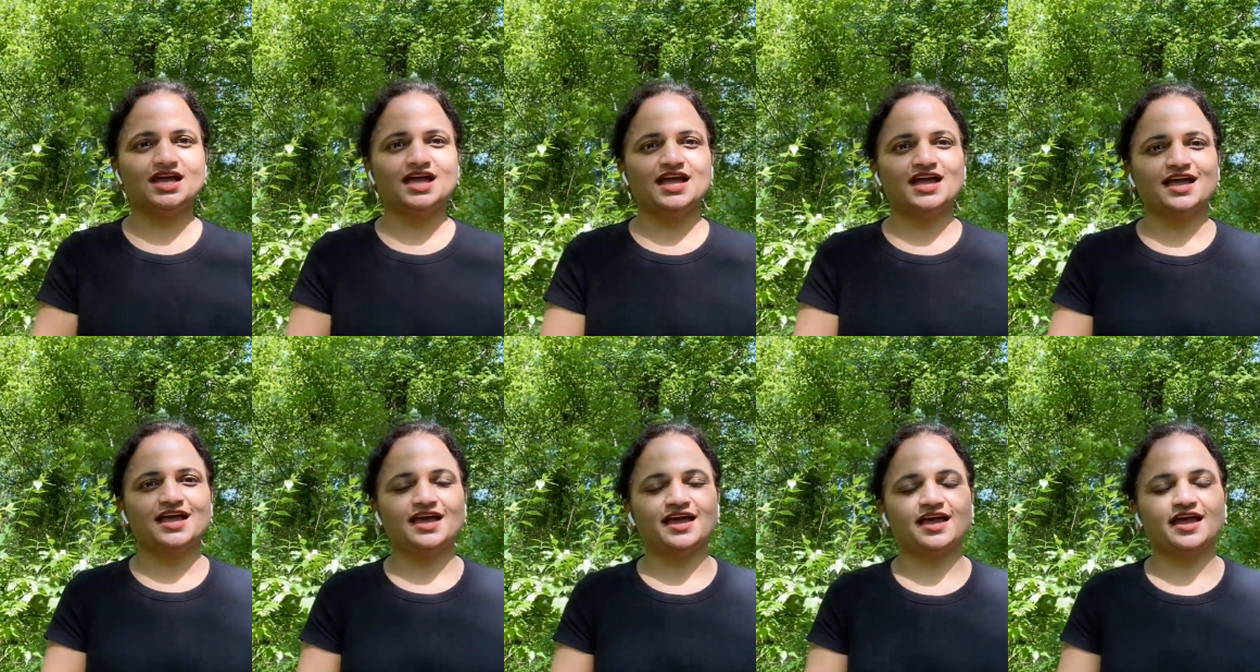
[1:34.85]

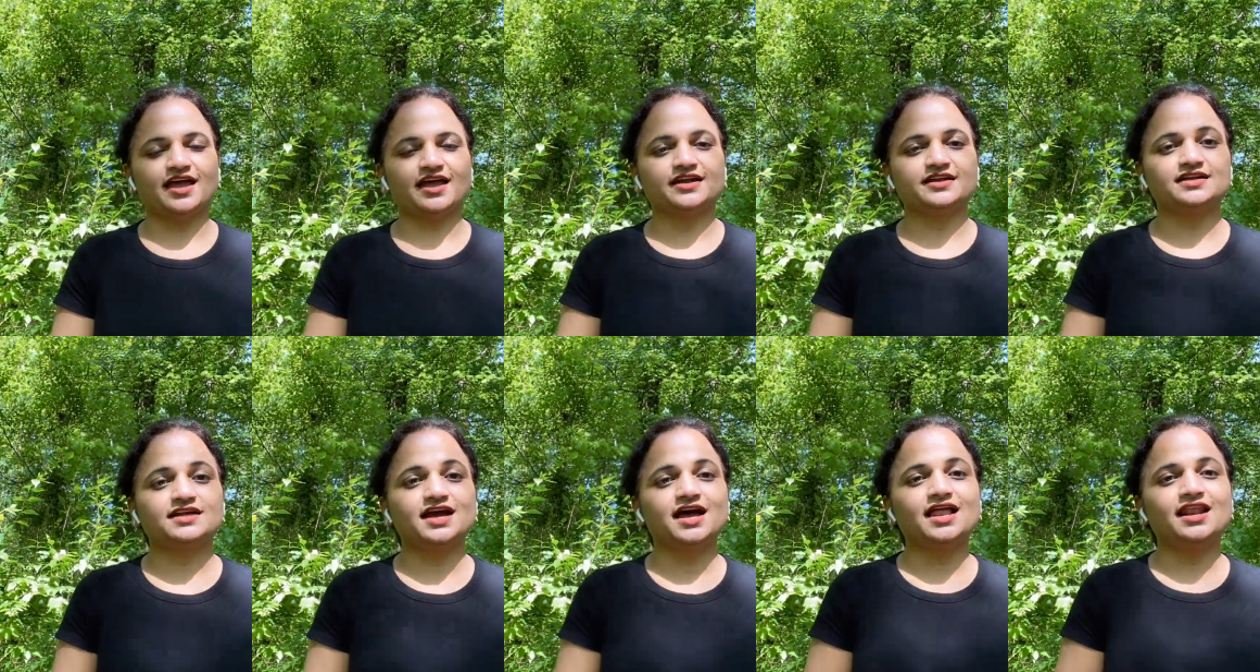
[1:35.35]
and
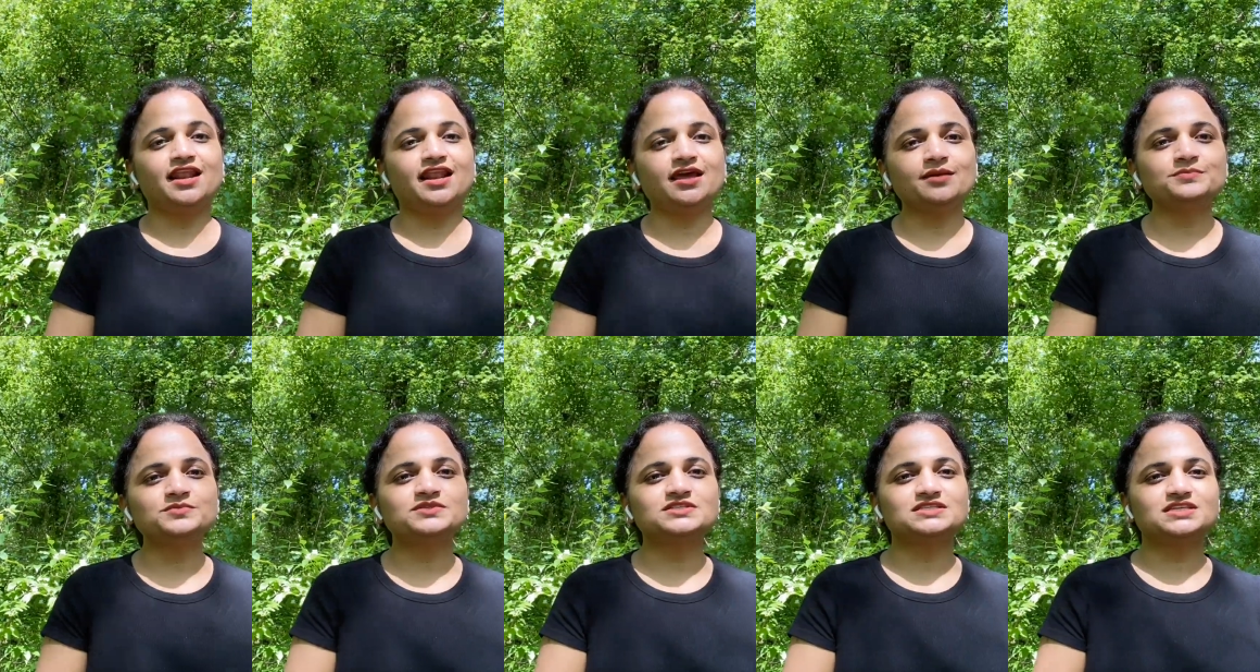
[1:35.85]

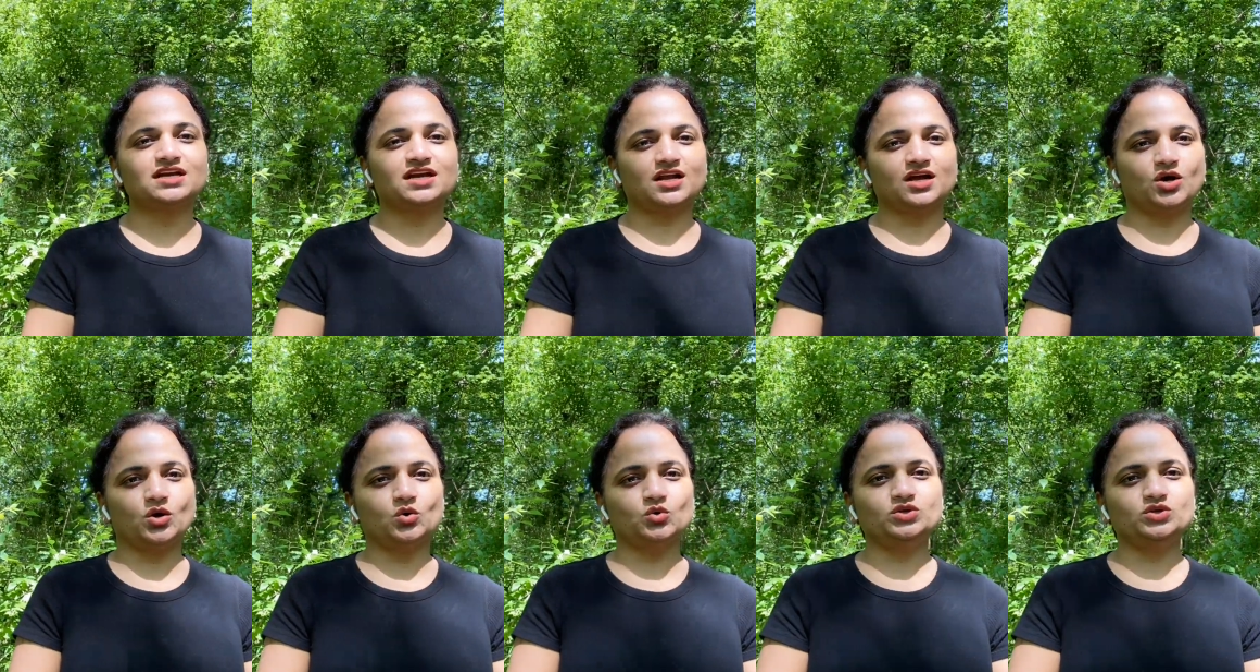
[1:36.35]
lips
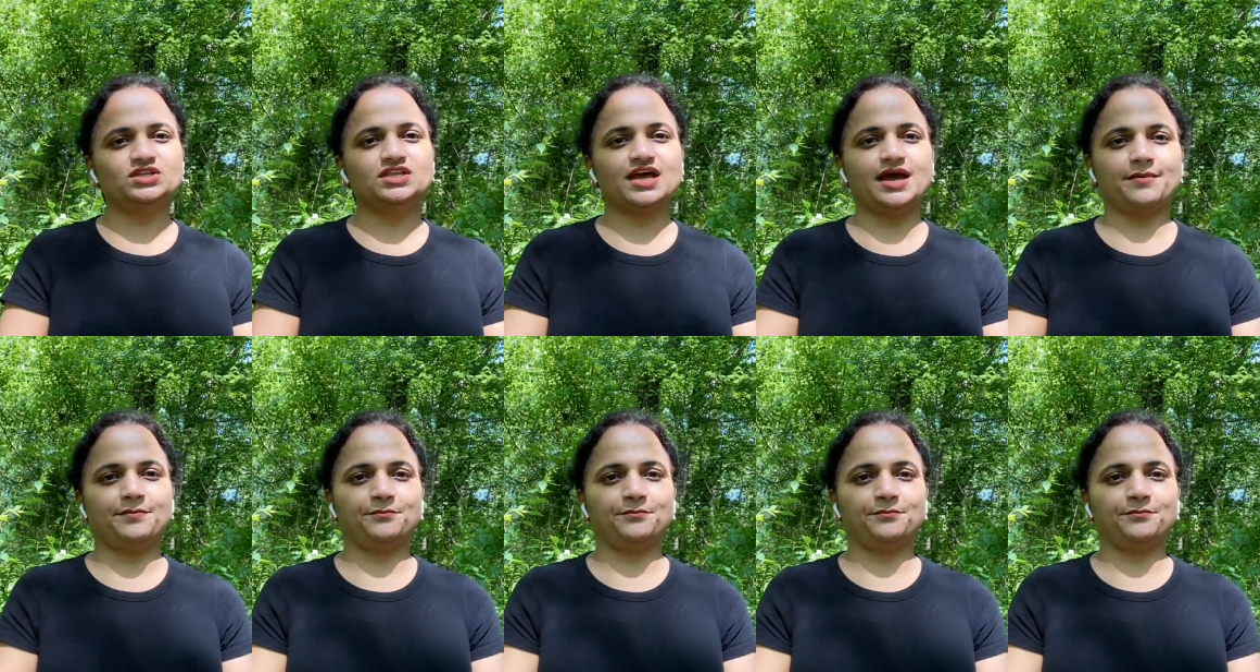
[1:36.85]
around them,